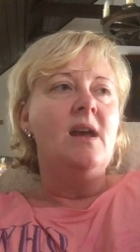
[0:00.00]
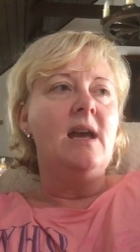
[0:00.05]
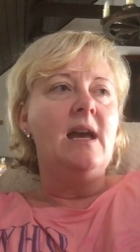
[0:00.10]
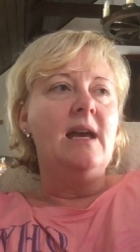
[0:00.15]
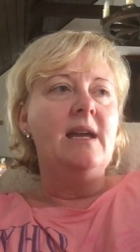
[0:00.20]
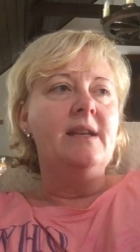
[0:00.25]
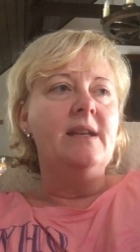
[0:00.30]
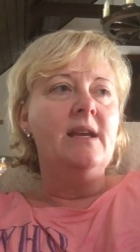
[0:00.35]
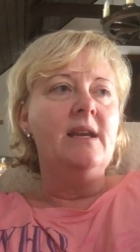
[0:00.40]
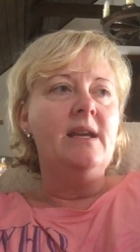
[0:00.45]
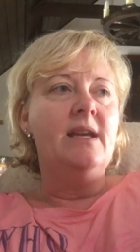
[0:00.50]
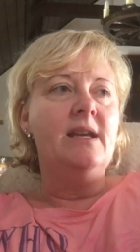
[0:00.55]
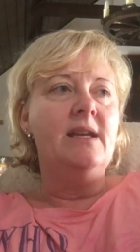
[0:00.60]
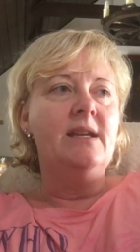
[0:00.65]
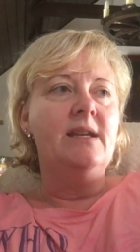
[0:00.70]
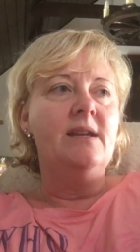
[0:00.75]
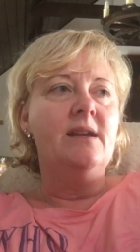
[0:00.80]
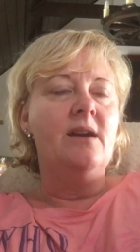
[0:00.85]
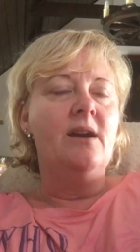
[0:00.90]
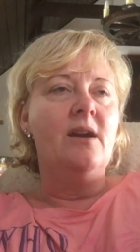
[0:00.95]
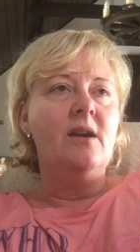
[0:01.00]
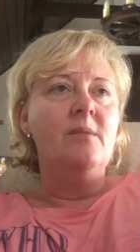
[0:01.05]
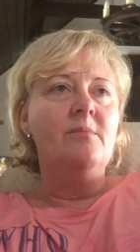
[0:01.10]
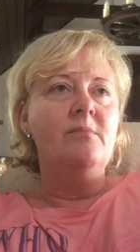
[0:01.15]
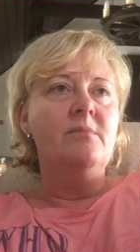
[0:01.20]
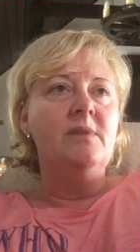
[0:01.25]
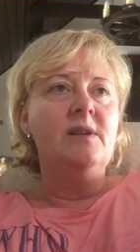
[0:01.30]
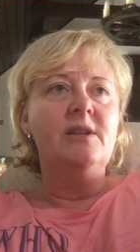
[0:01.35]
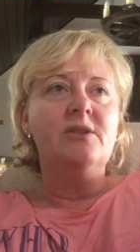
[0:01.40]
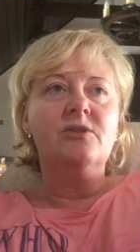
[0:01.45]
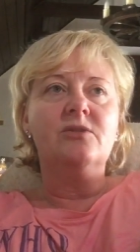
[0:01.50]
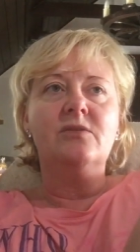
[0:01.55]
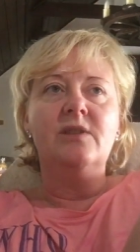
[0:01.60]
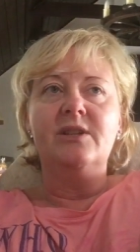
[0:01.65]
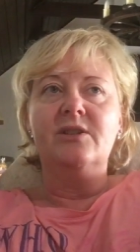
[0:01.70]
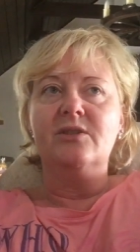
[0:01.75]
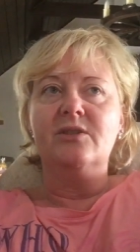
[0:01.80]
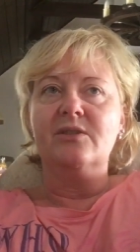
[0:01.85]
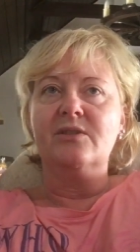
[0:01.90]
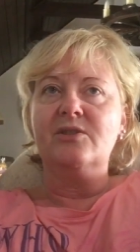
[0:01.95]
And he
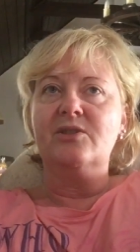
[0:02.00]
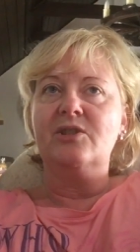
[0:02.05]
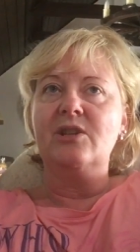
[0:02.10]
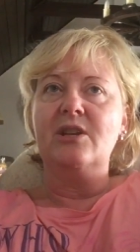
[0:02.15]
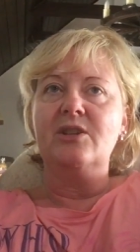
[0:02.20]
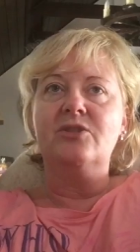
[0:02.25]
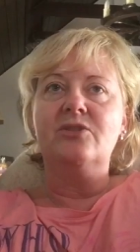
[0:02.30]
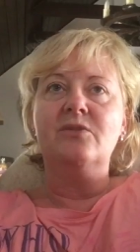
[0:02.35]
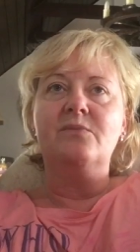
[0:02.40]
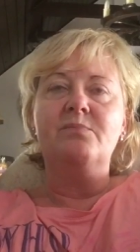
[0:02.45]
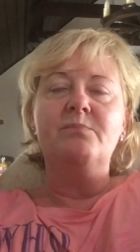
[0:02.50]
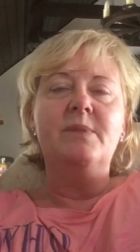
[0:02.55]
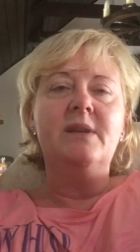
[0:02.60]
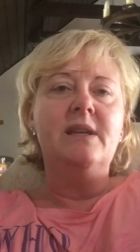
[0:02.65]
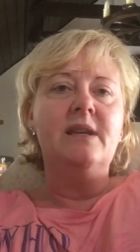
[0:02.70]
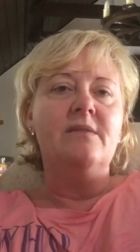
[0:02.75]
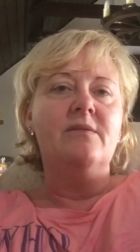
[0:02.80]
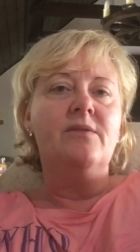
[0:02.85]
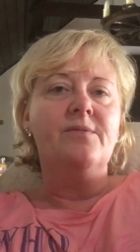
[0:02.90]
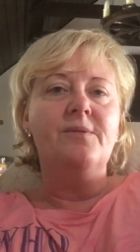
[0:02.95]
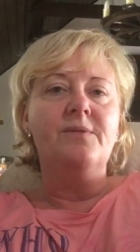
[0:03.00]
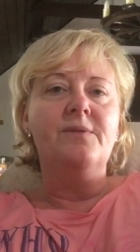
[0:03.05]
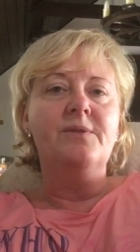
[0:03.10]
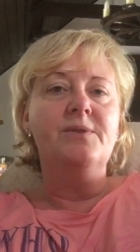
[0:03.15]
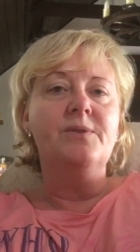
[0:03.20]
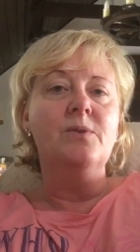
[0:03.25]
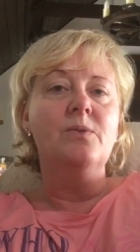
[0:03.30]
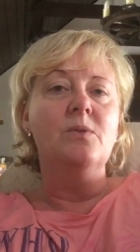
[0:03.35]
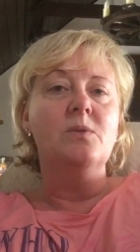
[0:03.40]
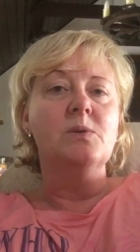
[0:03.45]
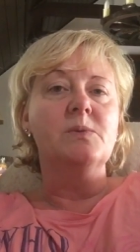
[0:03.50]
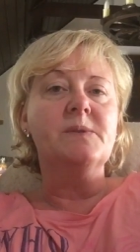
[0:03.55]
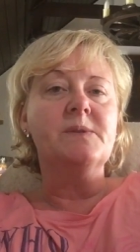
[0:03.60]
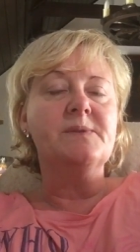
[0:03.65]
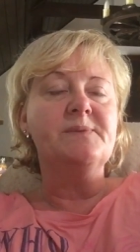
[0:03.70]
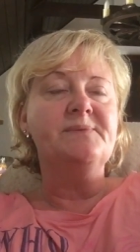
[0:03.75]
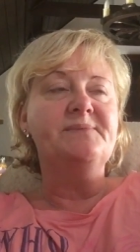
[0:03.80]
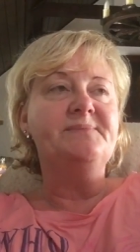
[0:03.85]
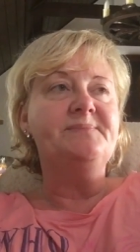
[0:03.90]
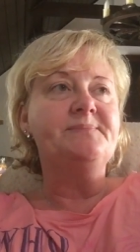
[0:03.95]
literally just gestured me in through the
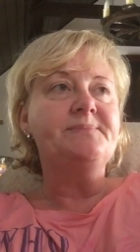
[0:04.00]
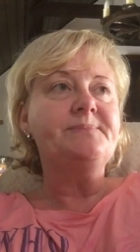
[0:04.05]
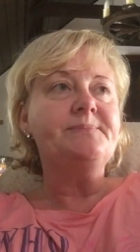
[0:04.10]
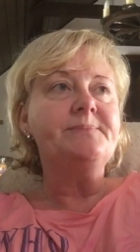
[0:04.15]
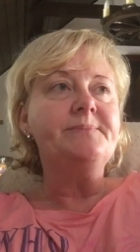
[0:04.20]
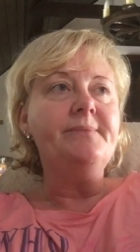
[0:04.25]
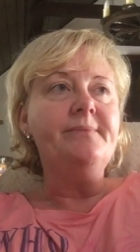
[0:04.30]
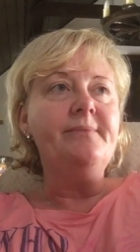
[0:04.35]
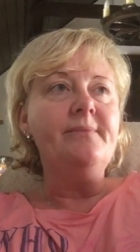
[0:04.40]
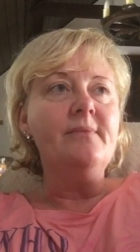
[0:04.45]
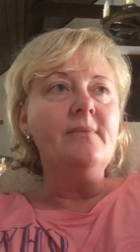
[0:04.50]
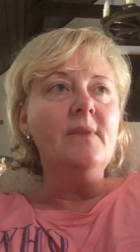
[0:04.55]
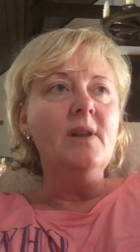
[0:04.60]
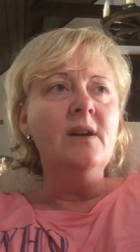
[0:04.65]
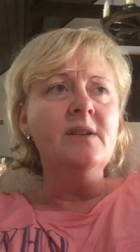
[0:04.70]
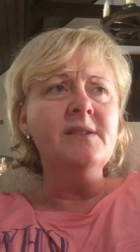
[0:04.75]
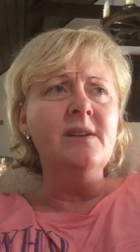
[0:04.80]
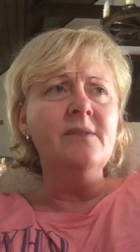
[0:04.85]
doors. I